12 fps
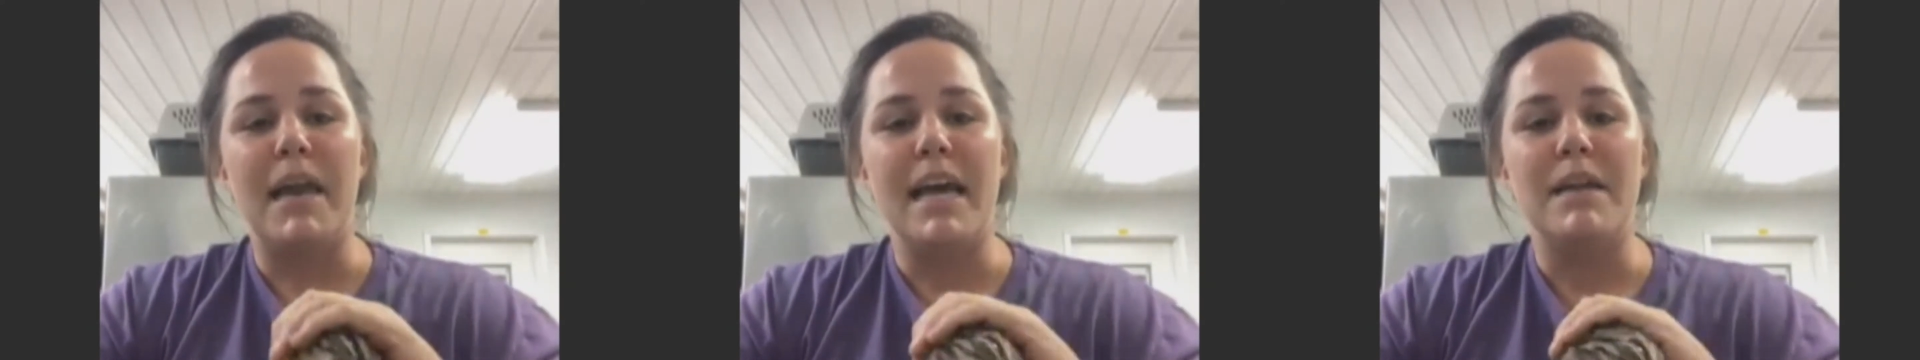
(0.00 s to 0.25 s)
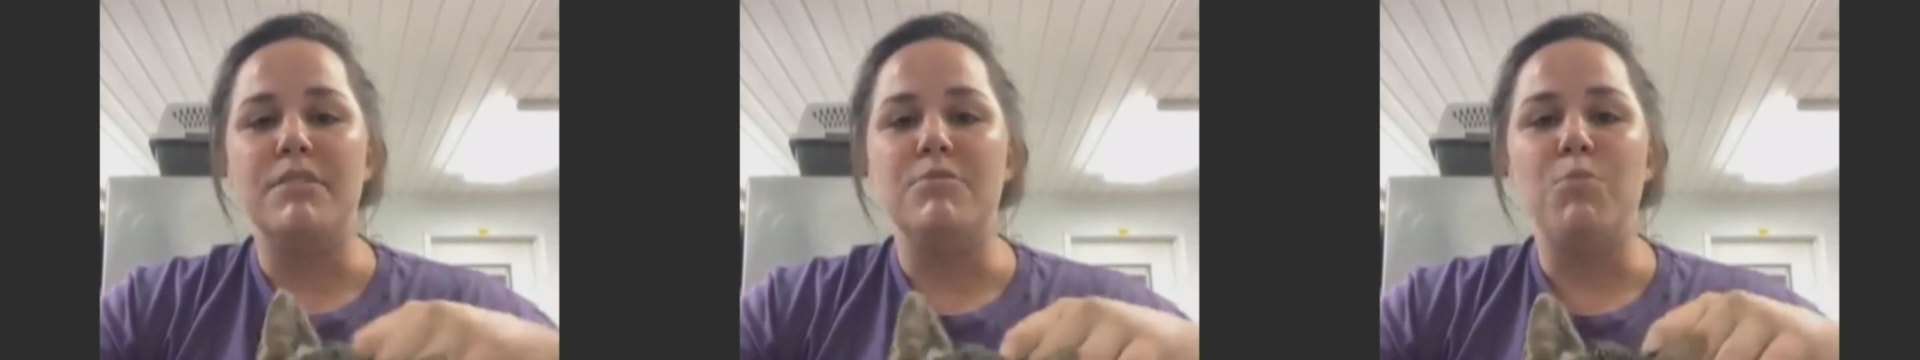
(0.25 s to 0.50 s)

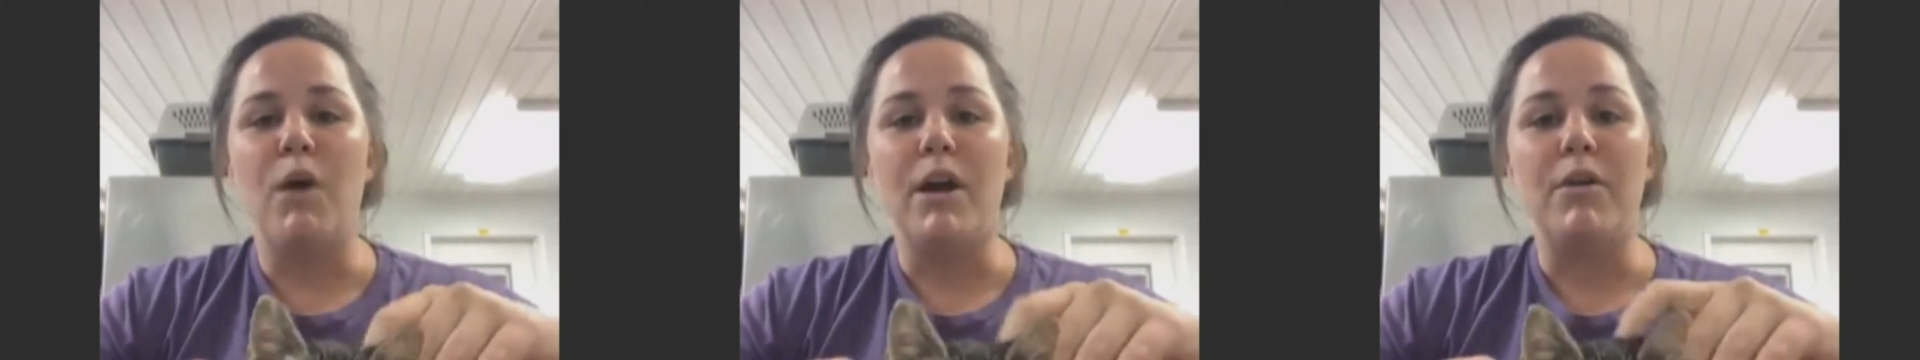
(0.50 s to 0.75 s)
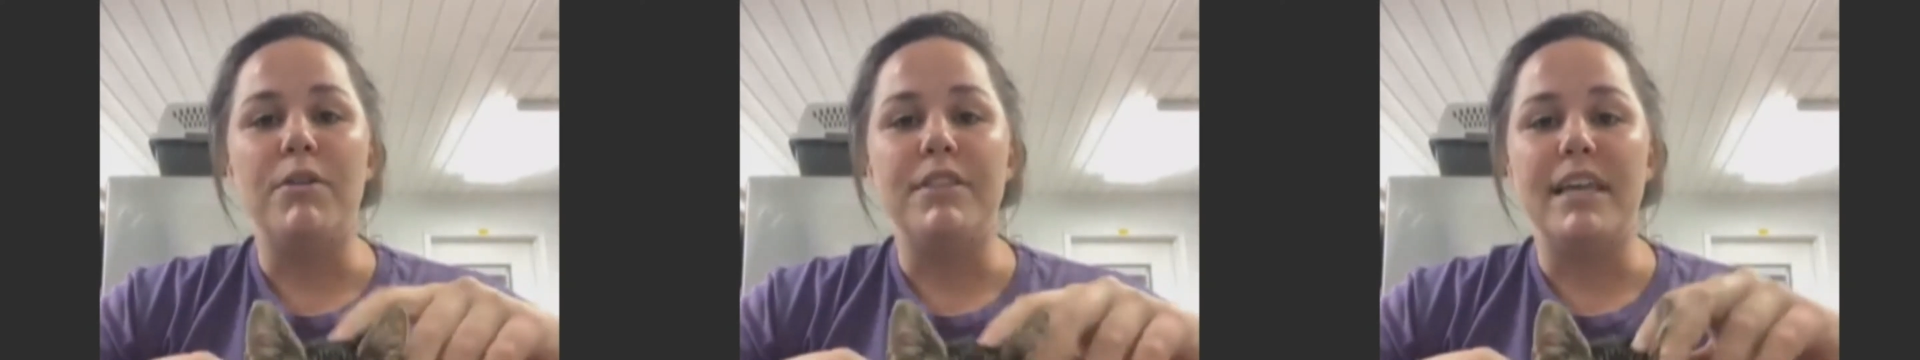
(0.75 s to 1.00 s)
animals
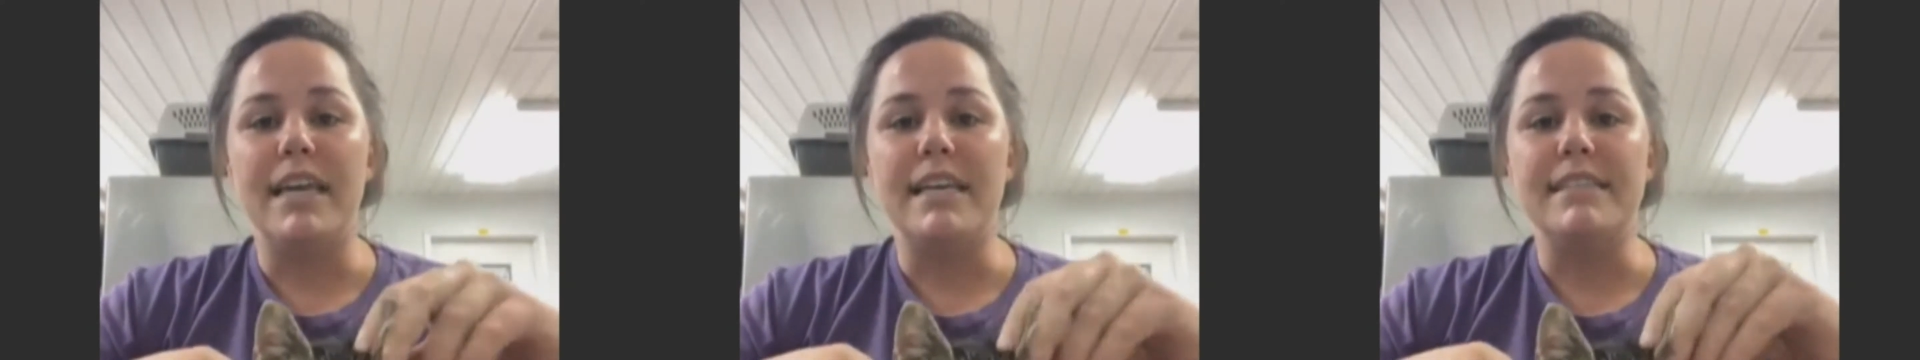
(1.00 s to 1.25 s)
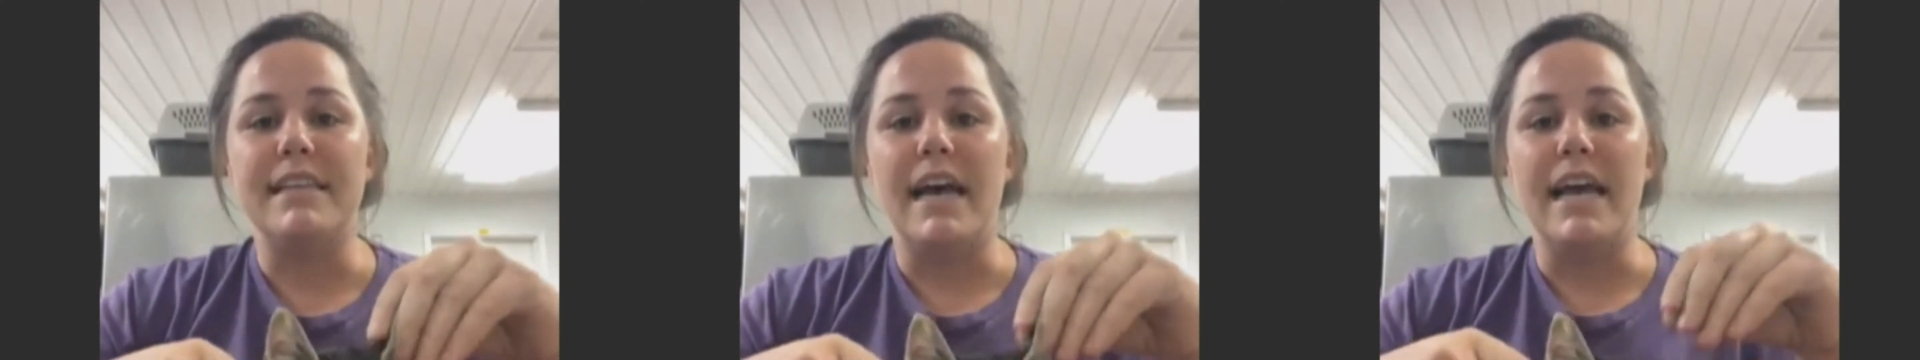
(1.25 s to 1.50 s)
to work
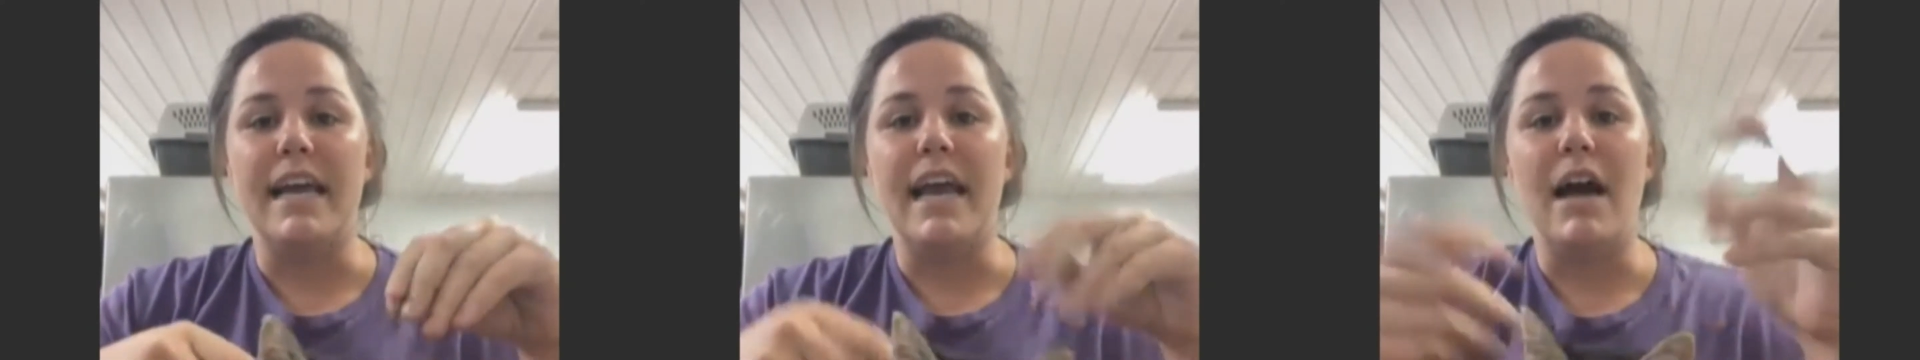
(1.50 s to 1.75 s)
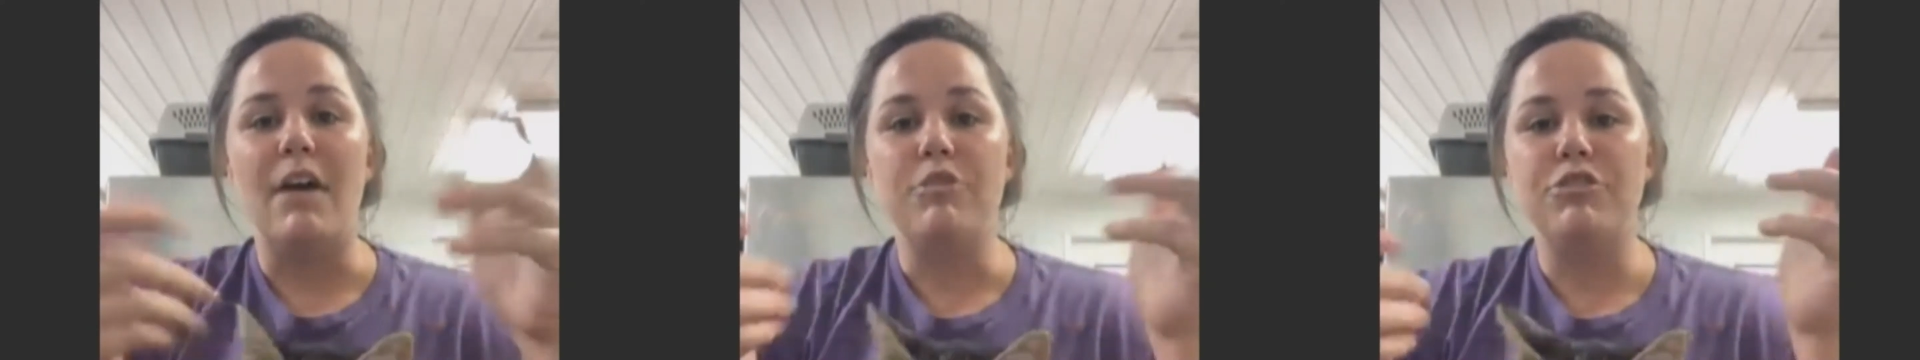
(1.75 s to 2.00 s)
on
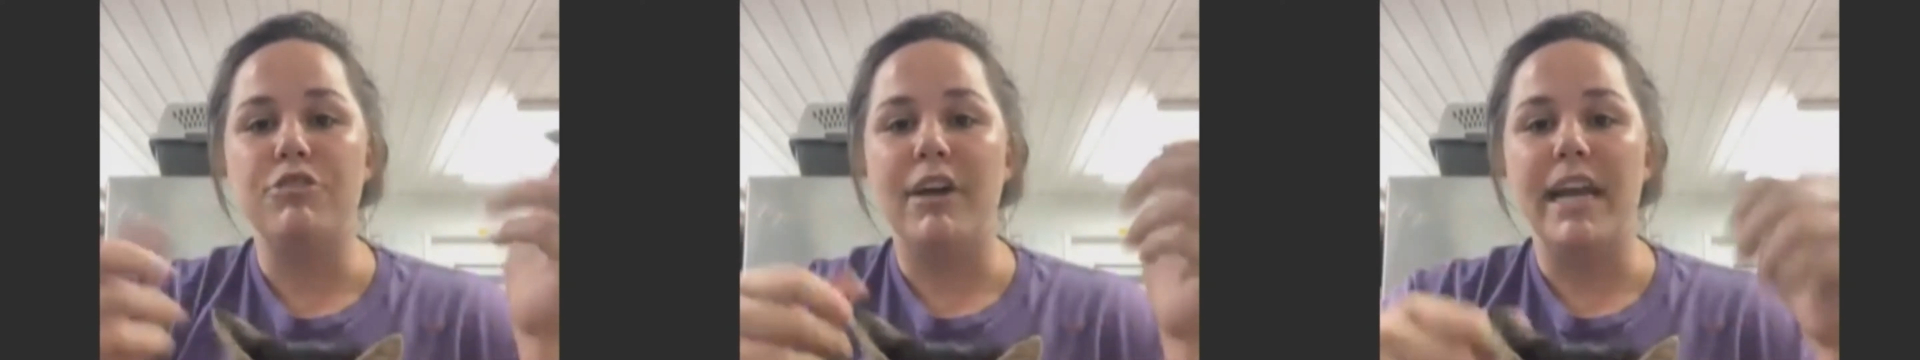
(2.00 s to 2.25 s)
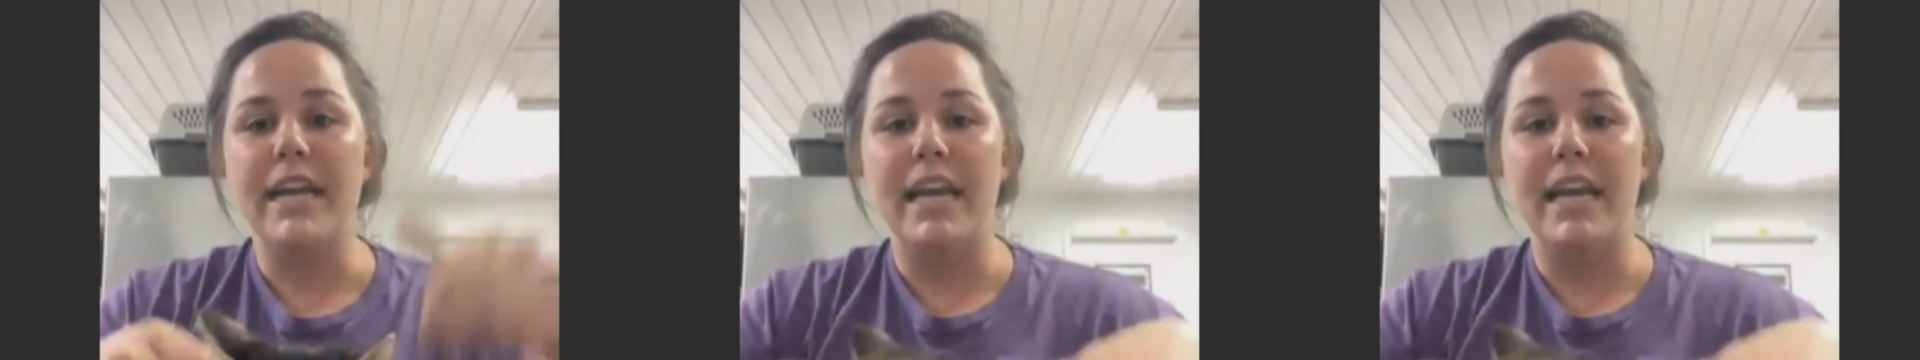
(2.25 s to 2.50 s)
things like
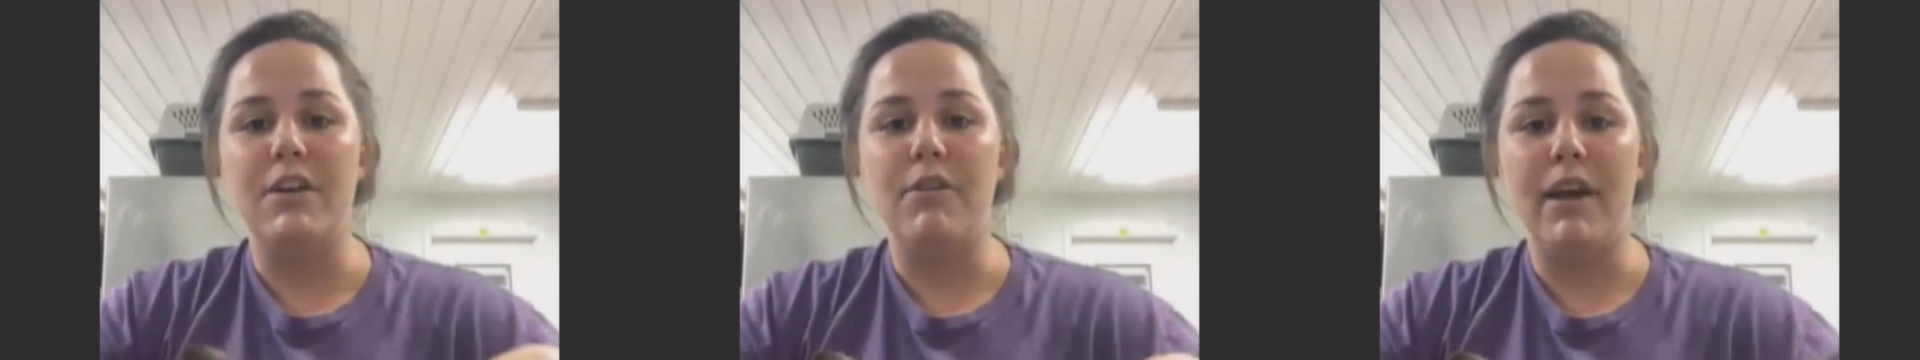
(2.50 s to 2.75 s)
house training,